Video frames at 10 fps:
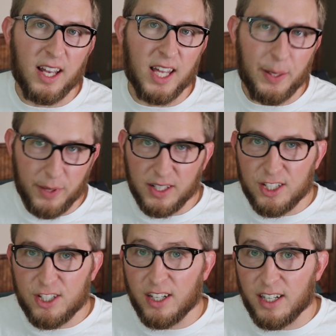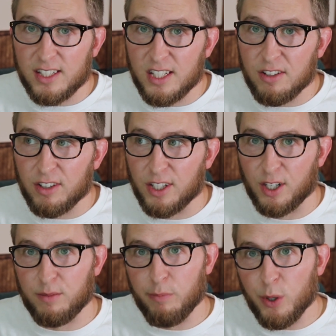And I'm going to let you in on a secret
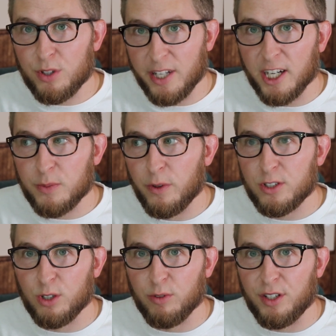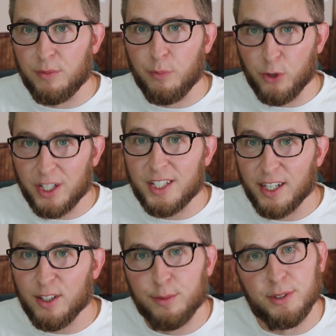here. Most textbooks are written pretty
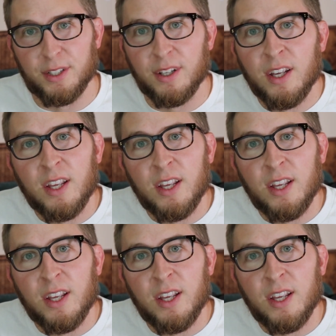terribly